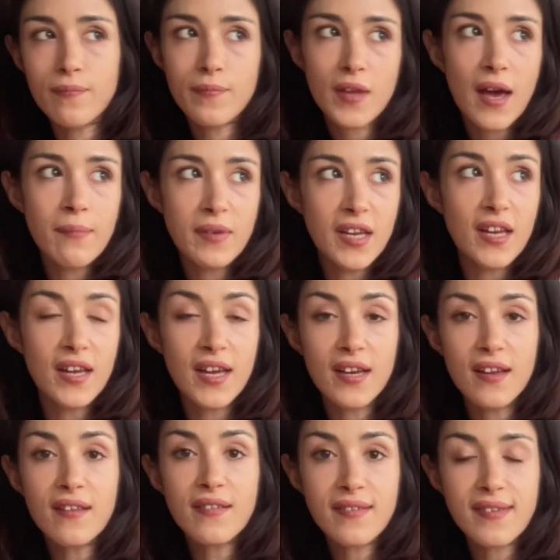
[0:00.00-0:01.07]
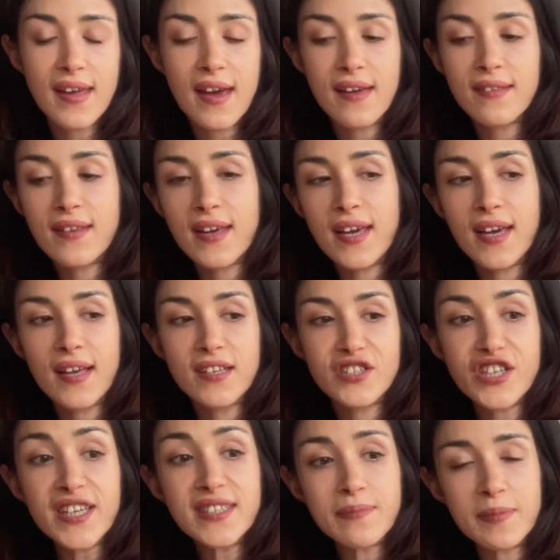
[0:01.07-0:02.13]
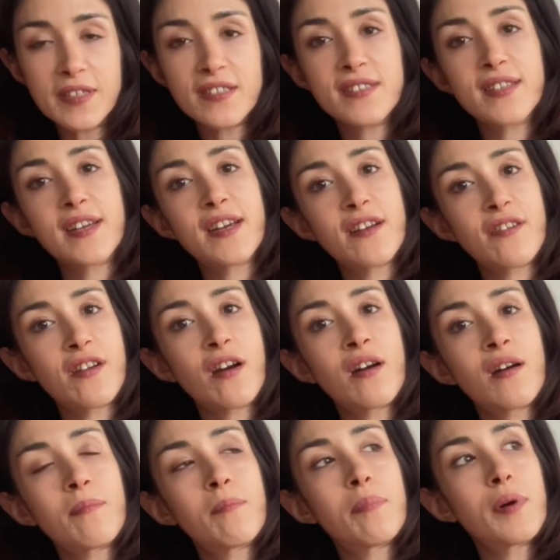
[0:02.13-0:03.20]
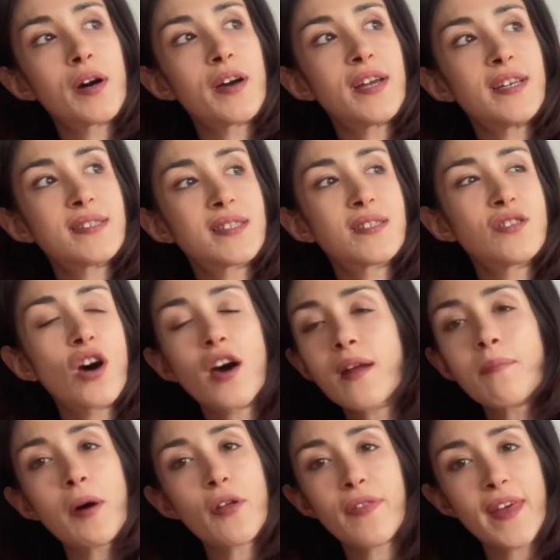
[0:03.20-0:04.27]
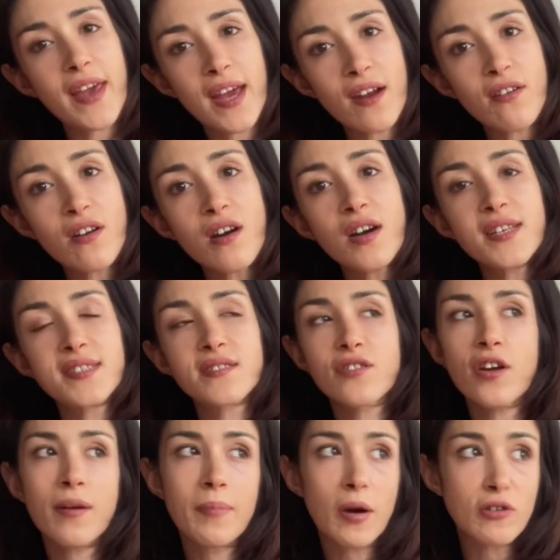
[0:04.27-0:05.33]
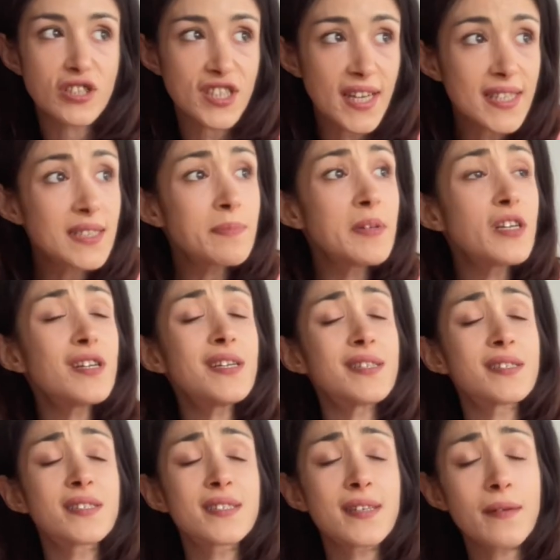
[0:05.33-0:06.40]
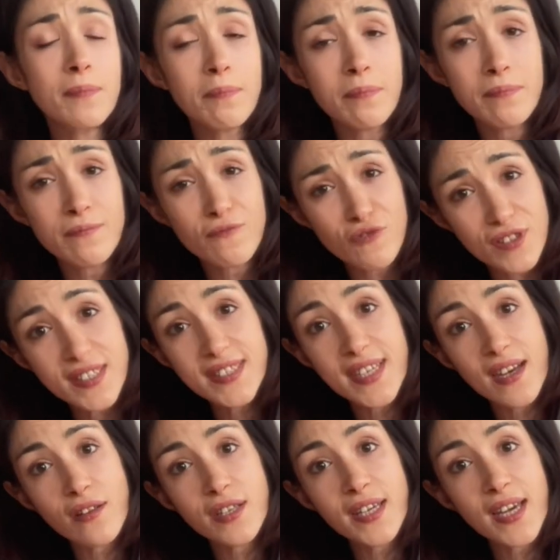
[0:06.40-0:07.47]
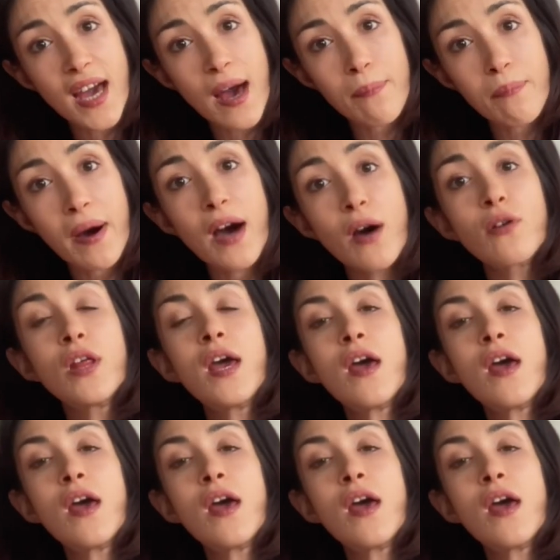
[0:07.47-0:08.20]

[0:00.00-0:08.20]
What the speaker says: I mean, it is set in Shakespeare's era, but it's not about the era, it's not about Shakespeare, it's retelling about